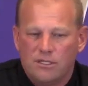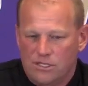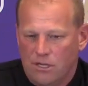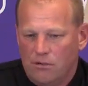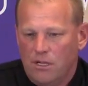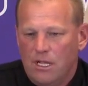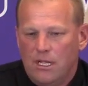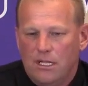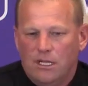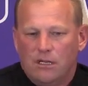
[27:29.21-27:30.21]
And so,
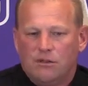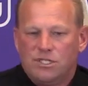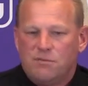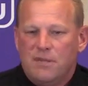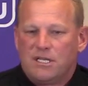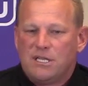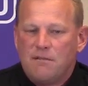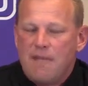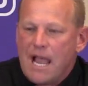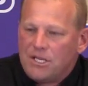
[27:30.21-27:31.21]
you know, just
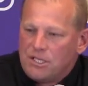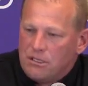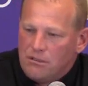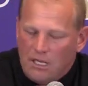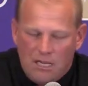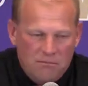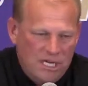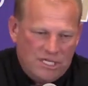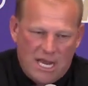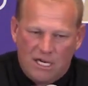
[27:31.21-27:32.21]
mixing and matching, and
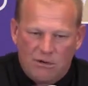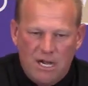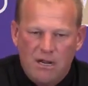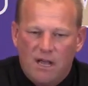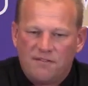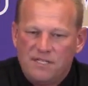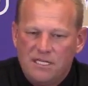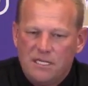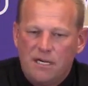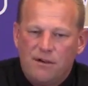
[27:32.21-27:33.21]
Mish had a great
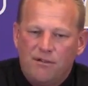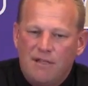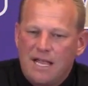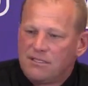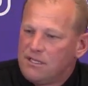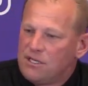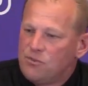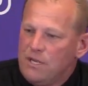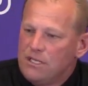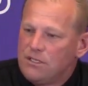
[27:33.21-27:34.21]
offseason here the last
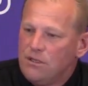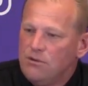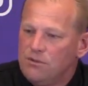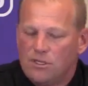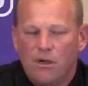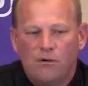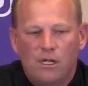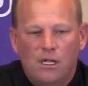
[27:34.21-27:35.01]
6 weeks too, so